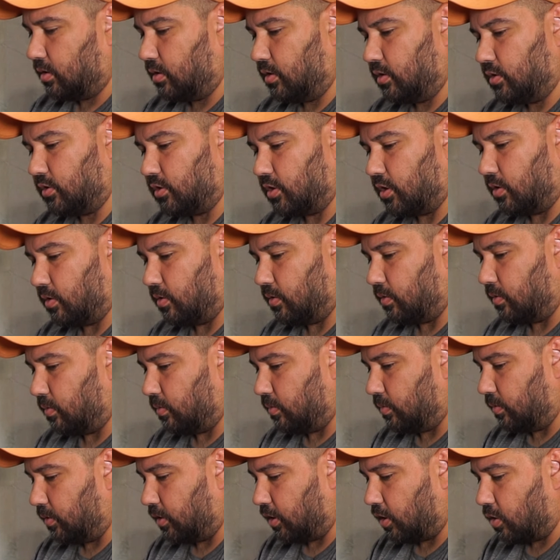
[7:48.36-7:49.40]

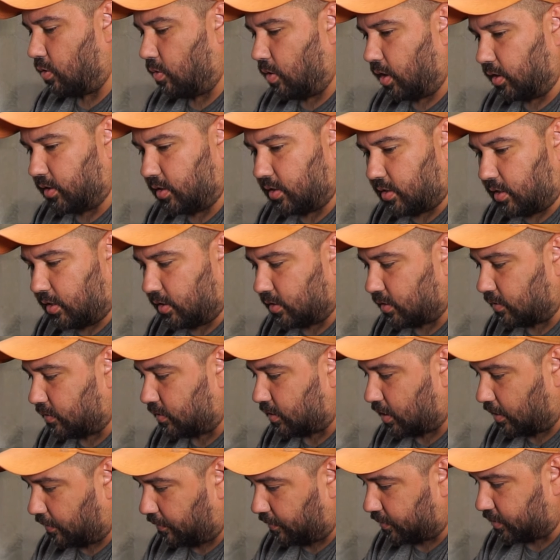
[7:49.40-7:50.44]
So the quantities of
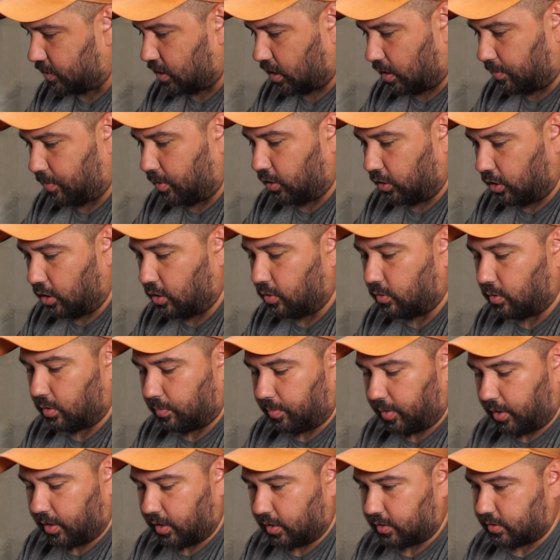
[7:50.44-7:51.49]
stuff is going to be lower
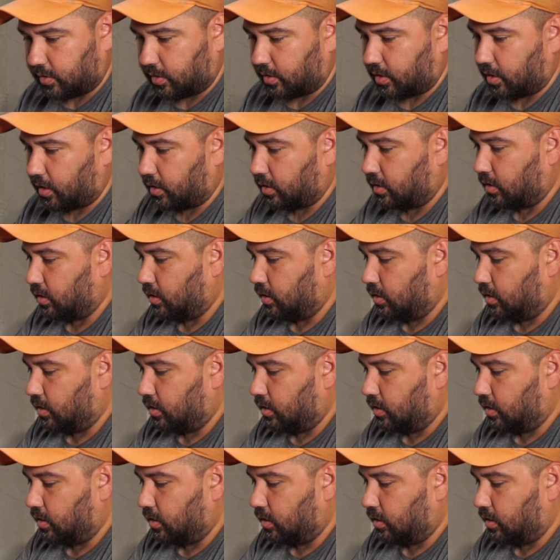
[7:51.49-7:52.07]
because of that.